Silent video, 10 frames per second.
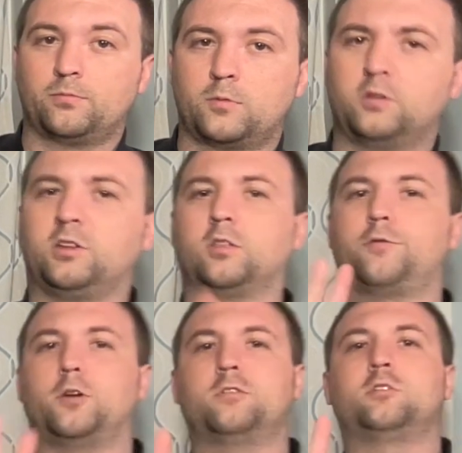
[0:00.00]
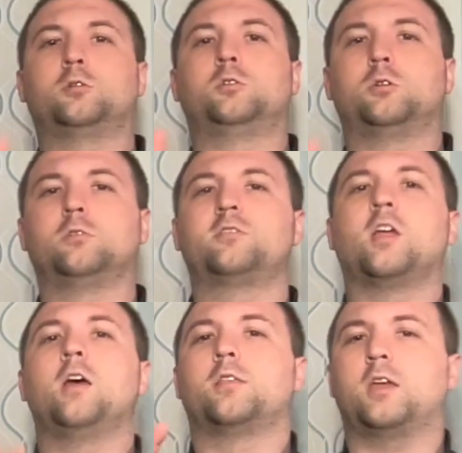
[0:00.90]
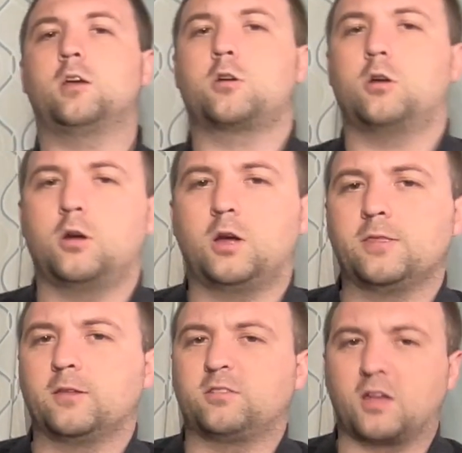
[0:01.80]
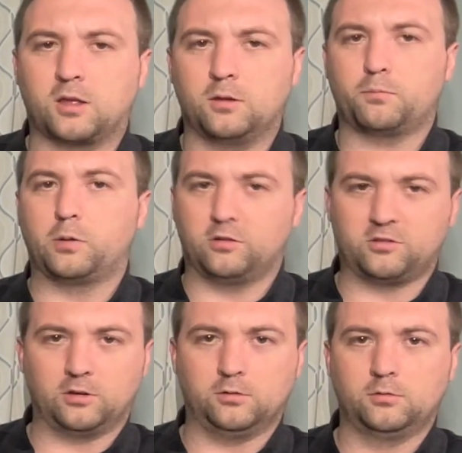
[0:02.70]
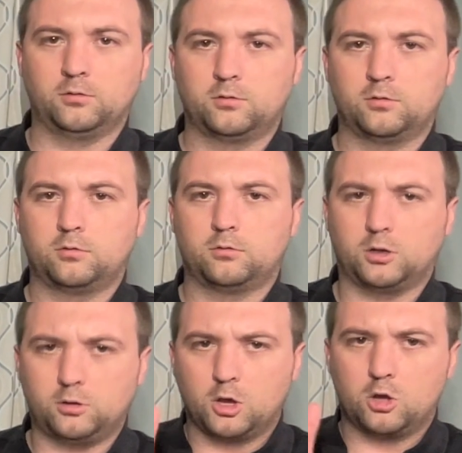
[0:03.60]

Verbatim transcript: You see, the first two do's, they occur in the second person, right?